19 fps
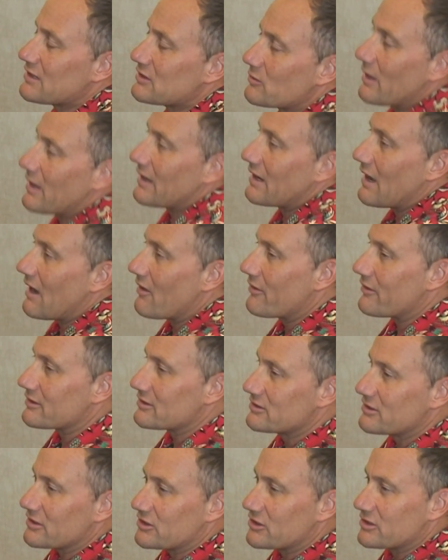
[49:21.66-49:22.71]
is, right now,
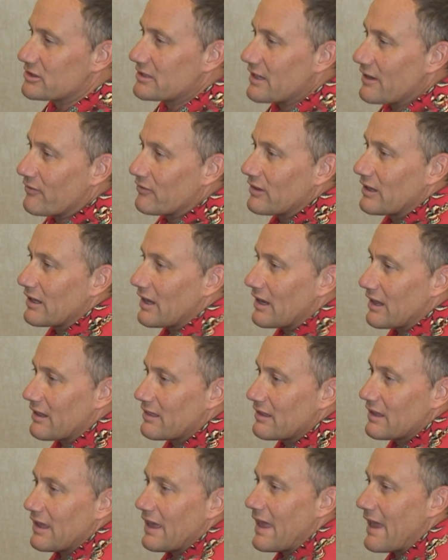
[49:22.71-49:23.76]
there's this shift. And I
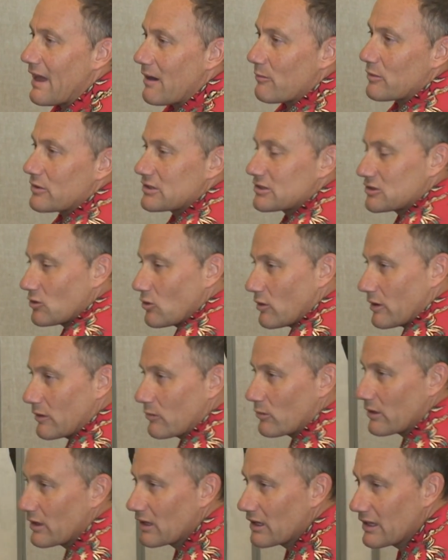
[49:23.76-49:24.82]
think Amber's story
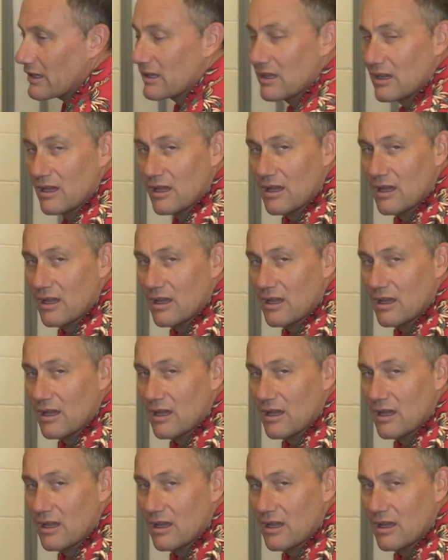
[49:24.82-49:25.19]
really